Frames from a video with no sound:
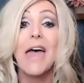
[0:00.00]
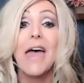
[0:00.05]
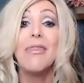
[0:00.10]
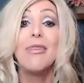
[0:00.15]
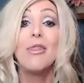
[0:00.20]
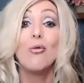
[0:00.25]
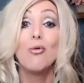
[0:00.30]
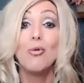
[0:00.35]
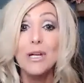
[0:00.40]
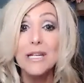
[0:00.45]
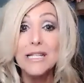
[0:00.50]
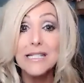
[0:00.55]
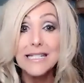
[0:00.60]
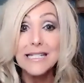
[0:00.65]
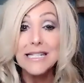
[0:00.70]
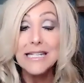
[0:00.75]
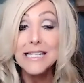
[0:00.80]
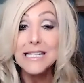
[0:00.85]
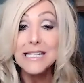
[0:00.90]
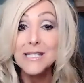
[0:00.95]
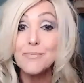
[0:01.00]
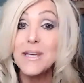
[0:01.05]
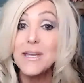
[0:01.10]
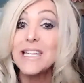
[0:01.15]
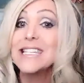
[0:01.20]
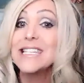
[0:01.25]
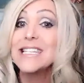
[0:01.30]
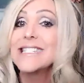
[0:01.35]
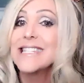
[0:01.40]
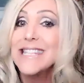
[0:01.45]
And the reason is
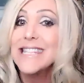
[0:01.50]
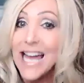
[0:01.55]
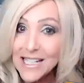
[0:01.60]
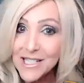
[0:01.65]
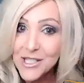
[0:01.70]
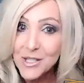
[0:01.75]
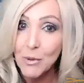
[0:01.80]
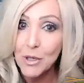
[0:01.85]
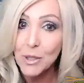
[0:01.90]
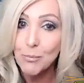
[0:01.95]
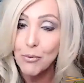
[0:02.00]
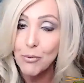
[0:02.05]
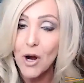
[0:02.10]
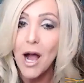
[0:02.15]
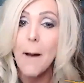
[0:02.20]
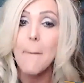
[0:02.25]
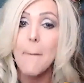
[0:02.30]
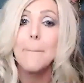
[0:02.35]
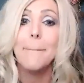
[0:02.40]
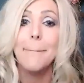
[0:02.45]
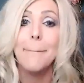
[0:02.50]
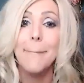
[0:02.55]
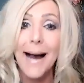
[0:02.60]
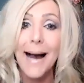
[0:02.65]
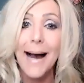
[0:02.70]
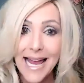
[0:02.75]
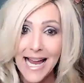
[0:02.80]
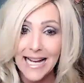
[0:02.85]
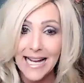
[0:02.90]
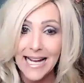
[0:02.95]
because that's what brought
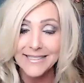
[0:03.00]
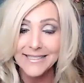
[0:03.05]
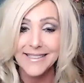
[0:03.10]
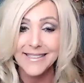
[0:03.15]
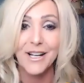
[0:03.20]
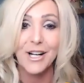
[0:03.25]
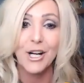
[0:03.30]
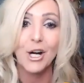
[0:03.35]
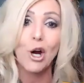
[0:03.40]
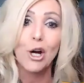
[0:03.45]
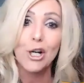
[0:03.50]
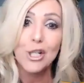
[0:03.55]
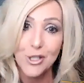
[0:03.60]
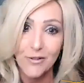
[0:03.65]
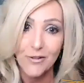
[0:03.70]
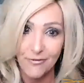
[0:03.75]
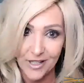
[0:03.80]
my ass here to